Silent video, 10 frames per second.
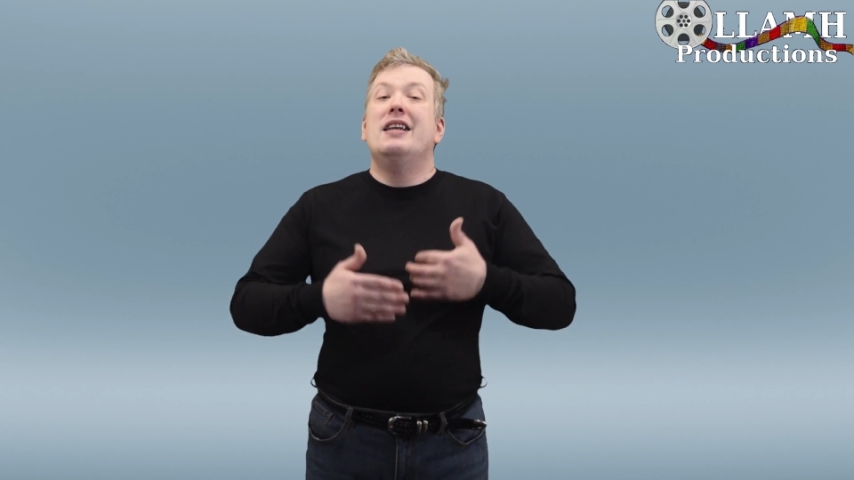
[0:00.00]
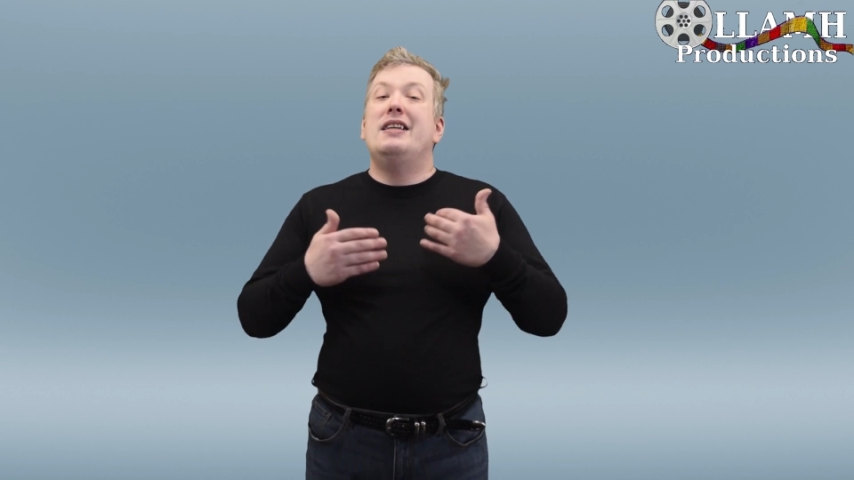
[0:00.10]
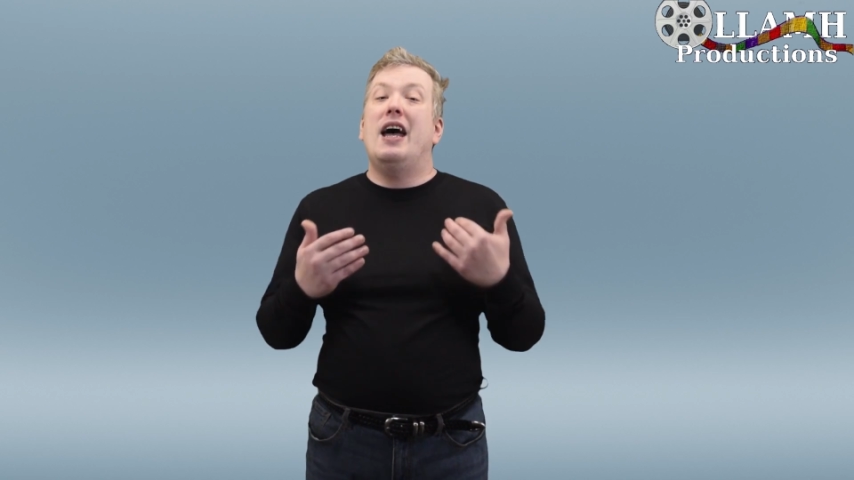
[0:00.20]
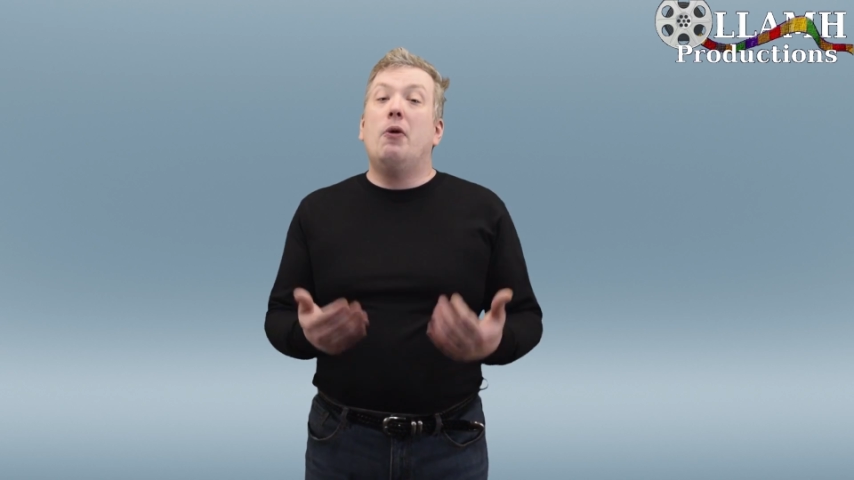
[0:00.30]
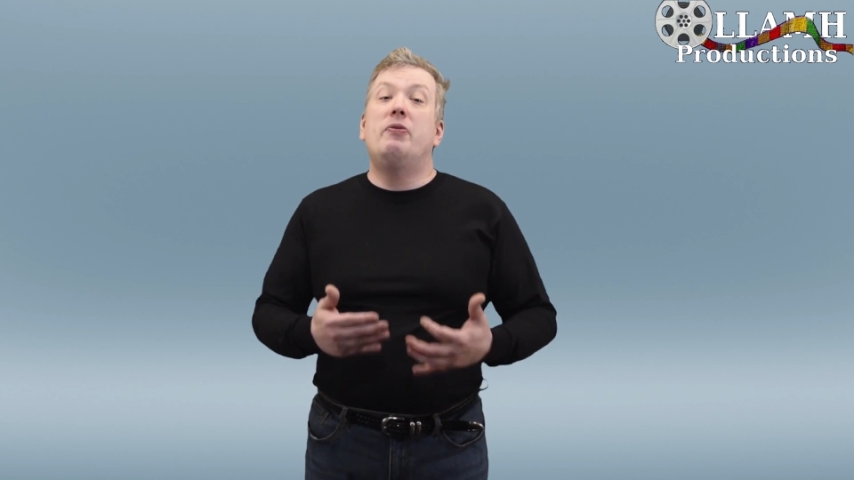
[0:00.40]

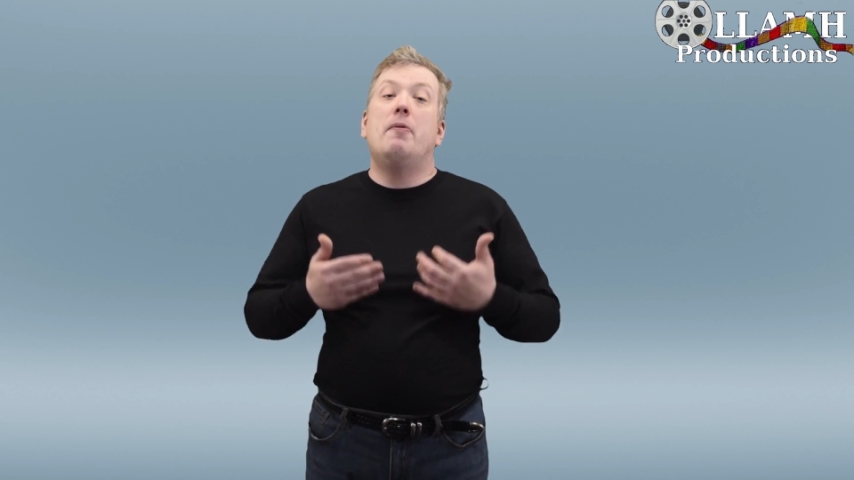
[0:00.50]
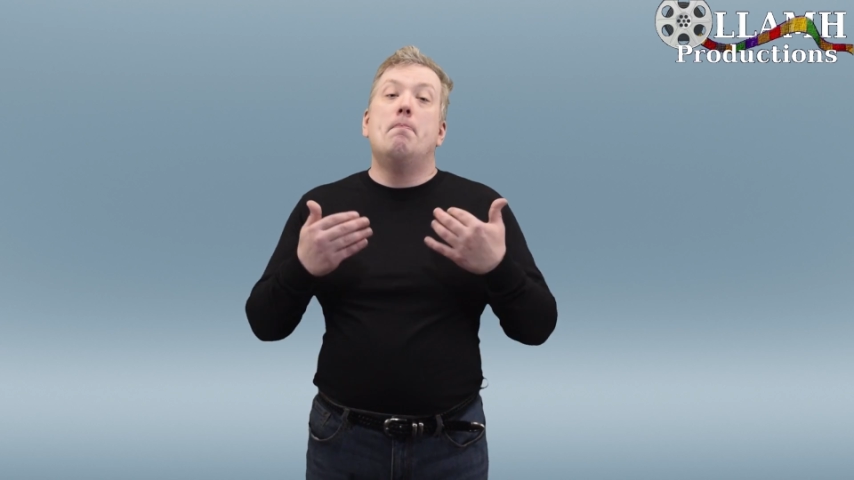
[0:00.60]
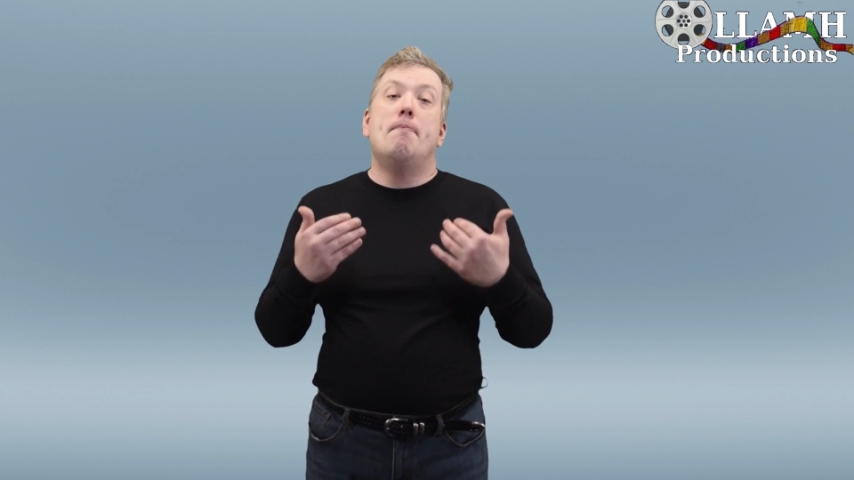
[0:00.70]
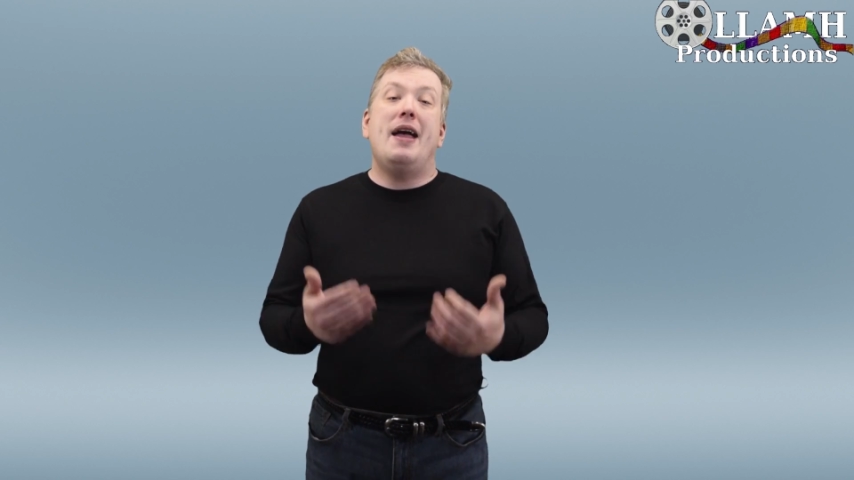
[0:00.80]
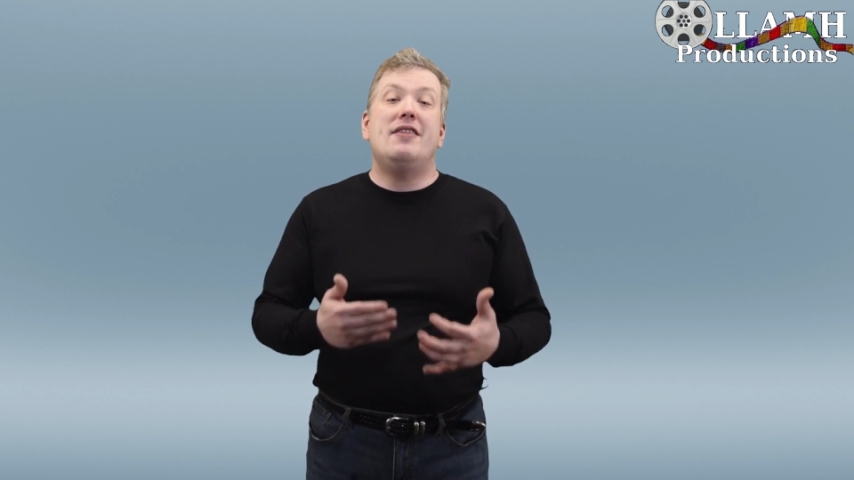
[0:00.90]
to help
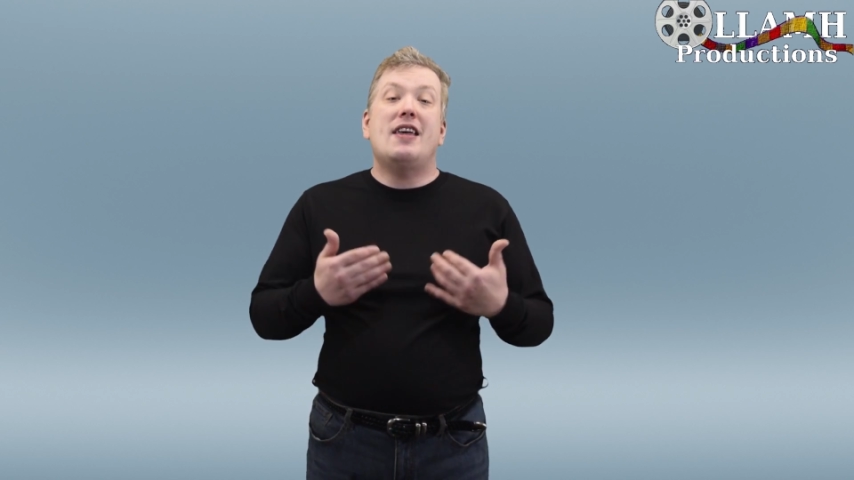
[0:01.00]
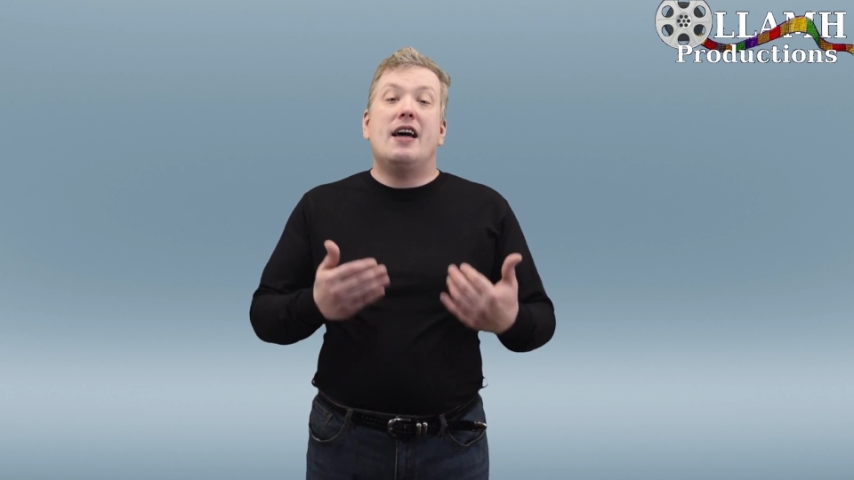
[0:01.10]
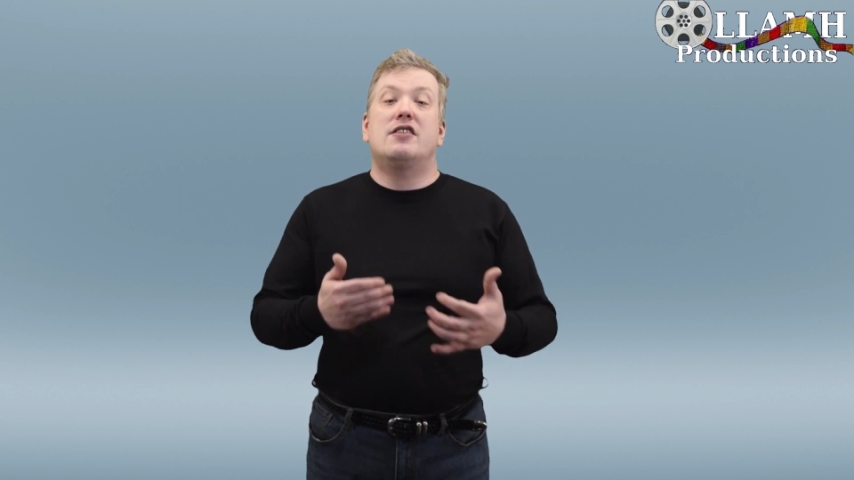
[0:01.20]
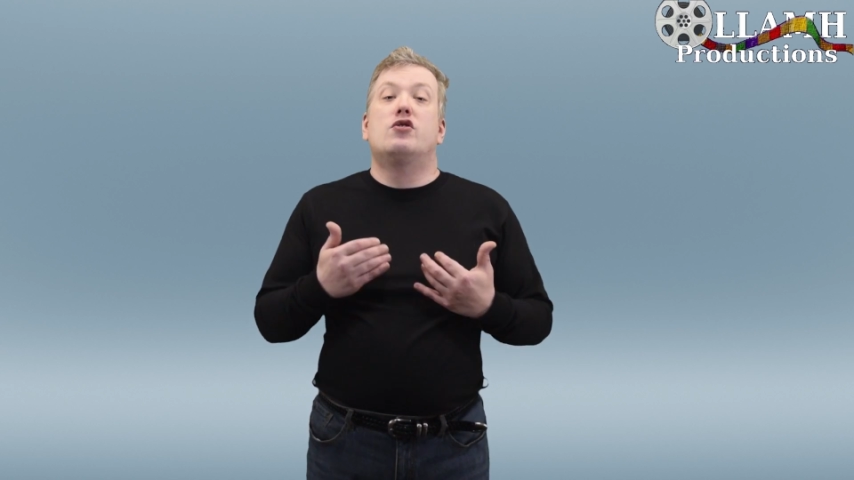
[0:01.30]
them make that